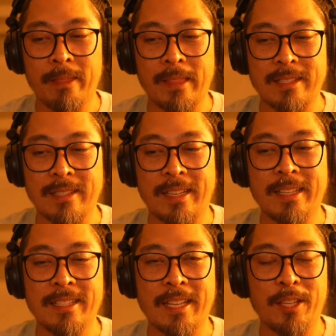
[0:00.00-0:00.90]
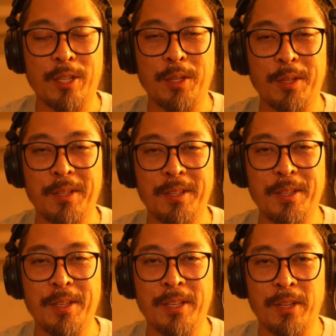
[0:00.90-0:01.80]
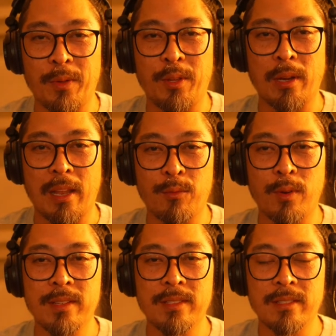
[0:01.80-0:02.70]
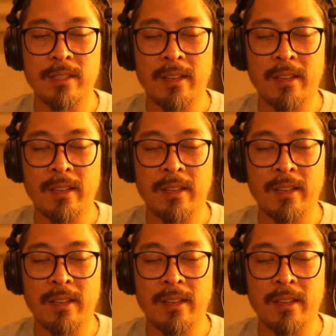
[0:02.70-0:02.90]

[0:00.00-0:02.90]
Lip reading: that's the thing, is that with your loved ones,